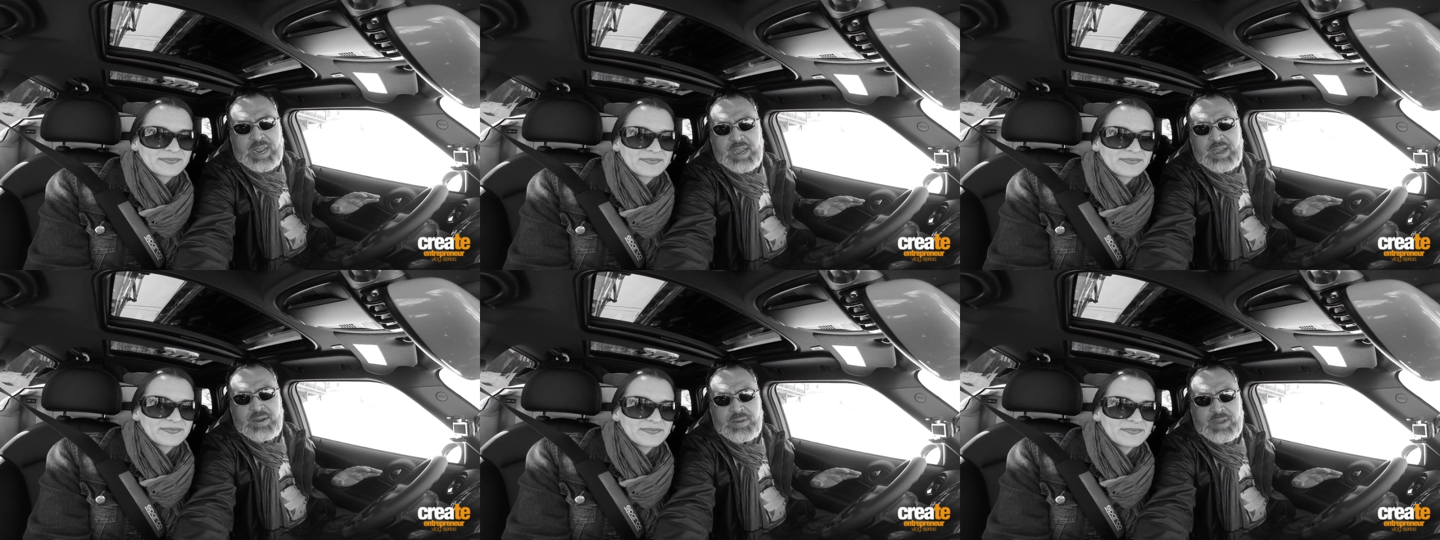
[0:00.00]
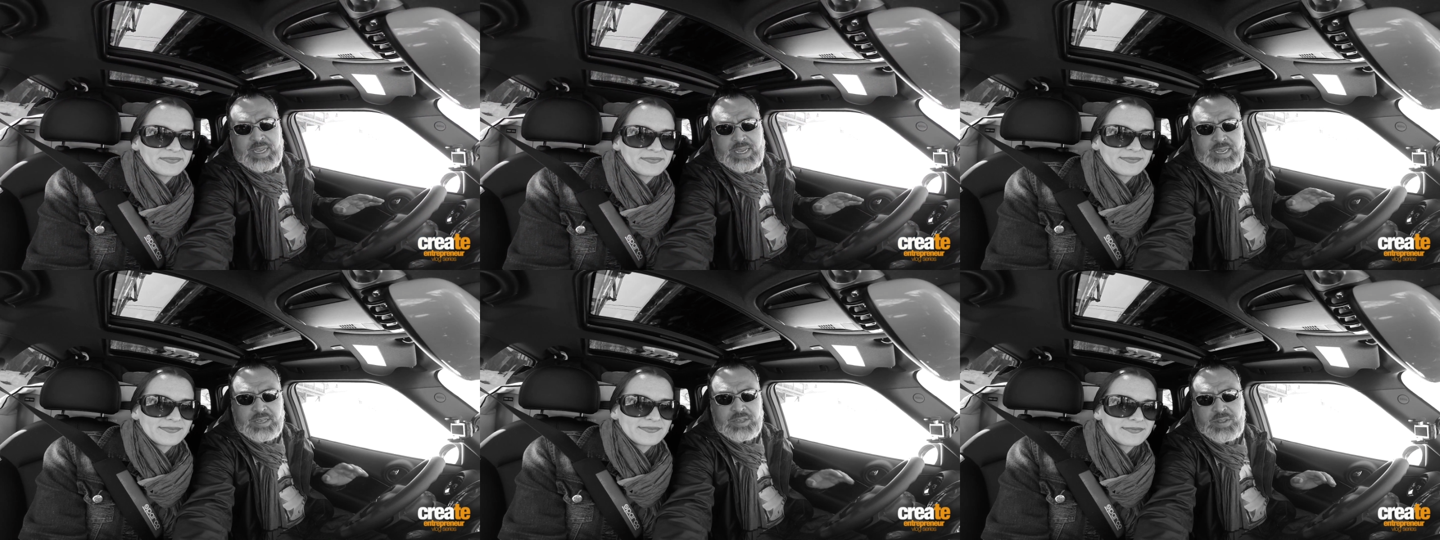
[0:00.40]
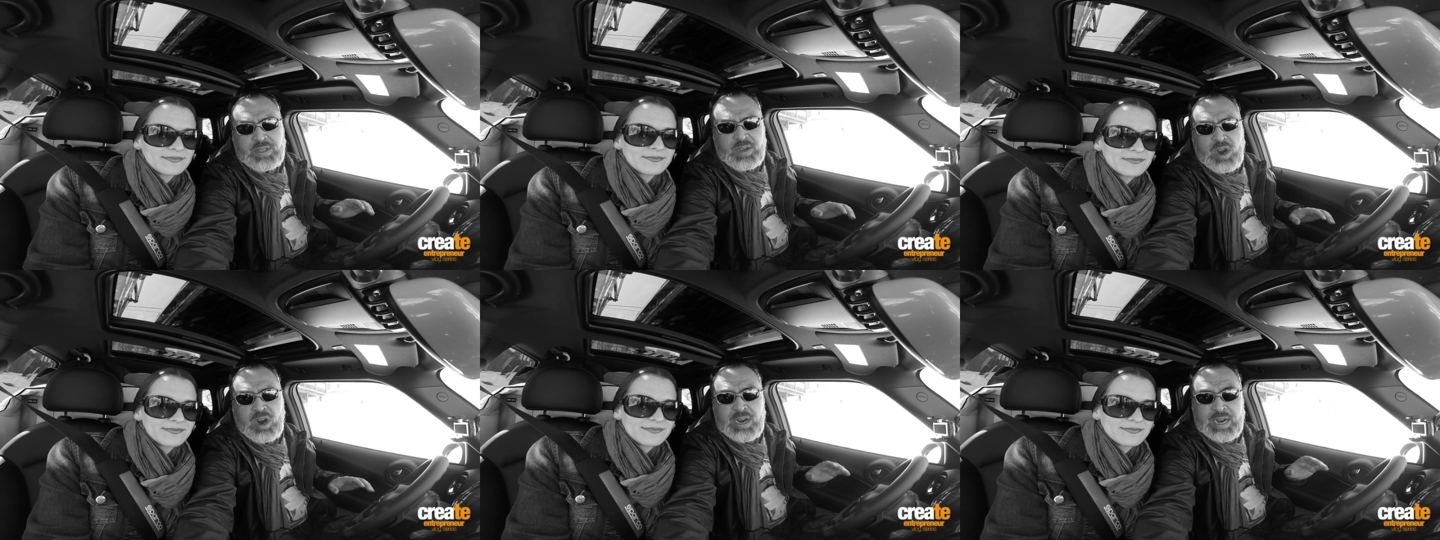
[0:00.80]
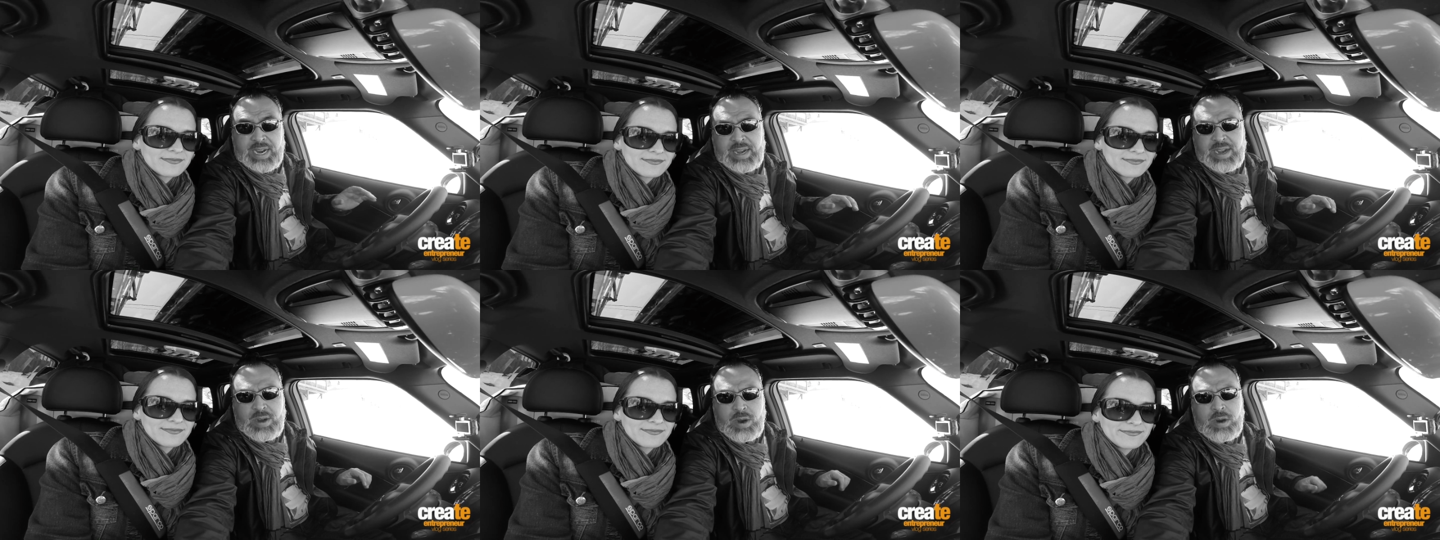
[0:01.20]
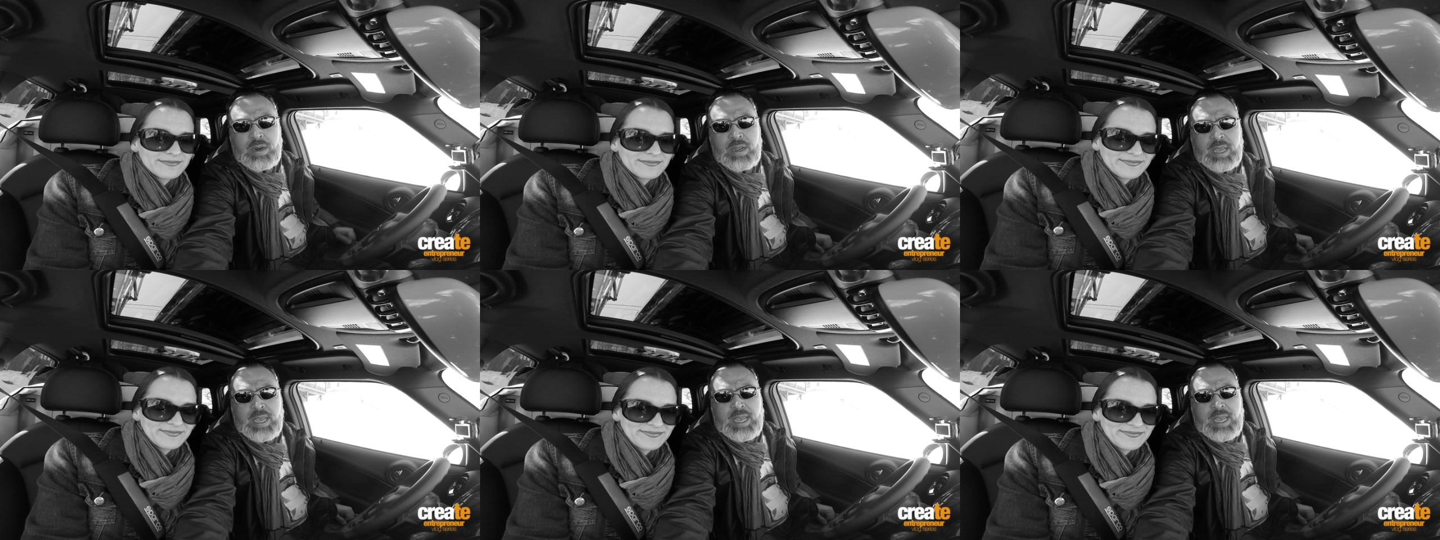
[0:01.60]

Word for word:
Speaker 1: now into the car later on.